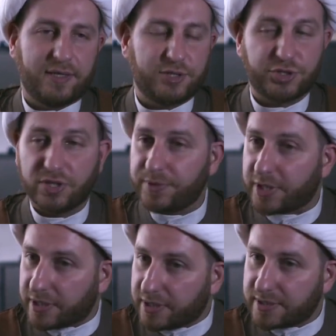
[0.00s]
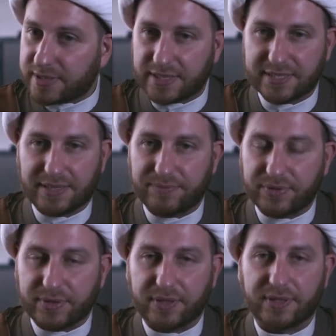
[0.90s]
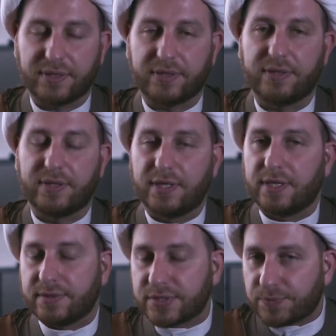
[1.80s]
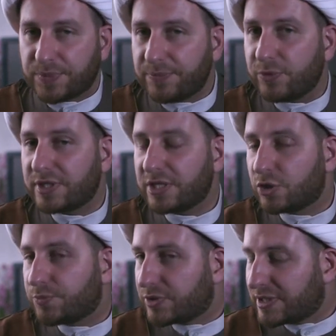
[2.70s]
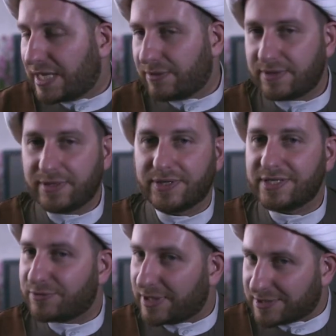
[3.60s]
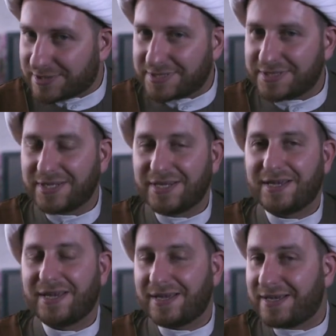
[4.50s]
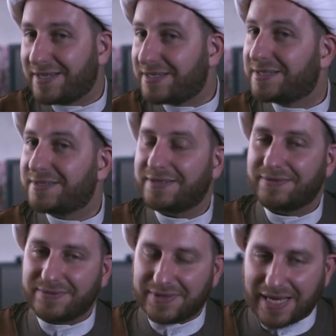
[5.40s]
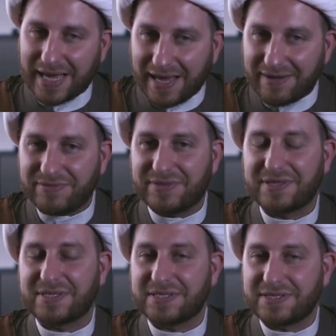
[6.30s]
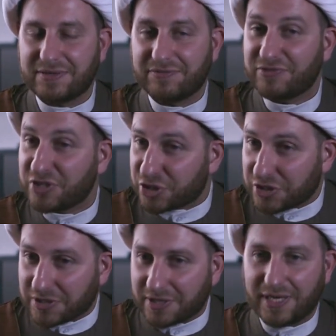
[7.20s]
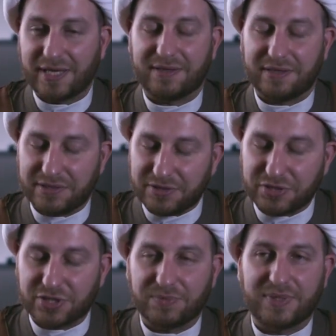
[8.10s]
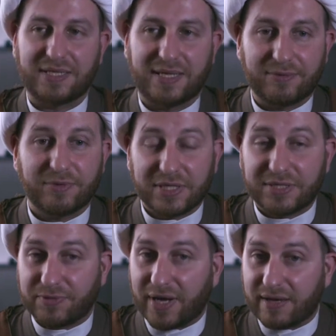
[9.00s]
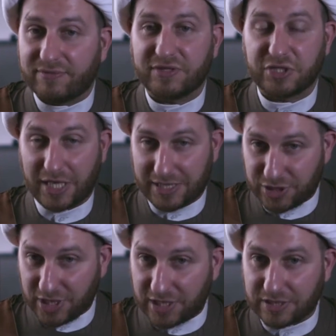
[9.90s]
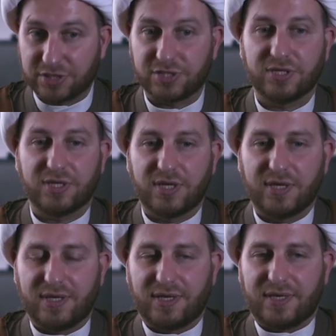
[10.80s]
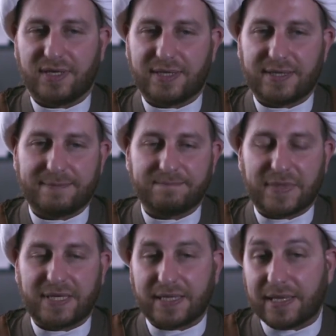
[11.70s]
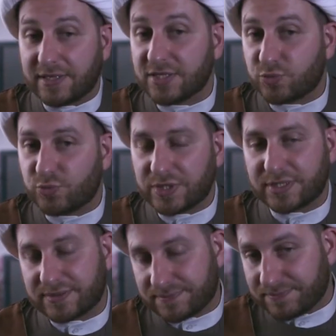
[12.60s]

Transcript: Germany is an example. So people need to put down their interests and have this vision and the leadership that can really drive a change, and this would